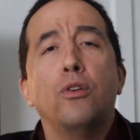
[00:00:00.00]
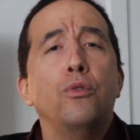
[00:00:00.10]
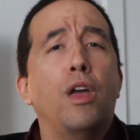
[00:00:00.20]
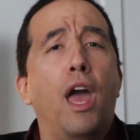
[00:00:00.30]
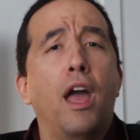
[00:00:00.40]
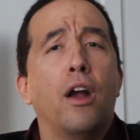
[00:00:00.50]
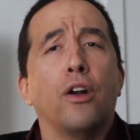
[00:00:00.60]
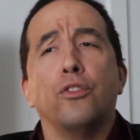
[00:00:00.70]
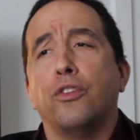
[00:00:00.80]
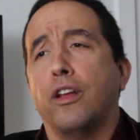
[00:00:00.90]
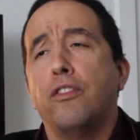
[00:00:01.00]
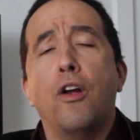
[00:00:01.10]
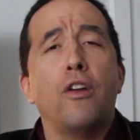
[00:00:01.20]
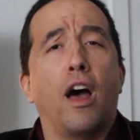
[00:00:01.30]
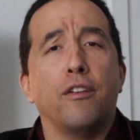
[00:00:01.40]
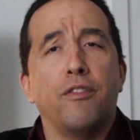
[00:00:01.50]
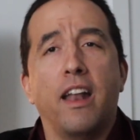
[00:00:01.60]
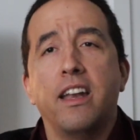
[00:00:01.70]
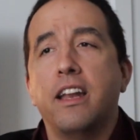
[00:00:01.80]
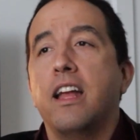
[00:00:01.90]
who cares? Like, they're not
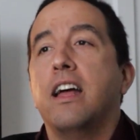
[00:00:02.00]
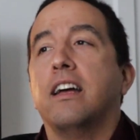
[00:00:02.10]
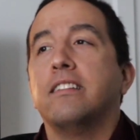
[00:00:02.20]
offended.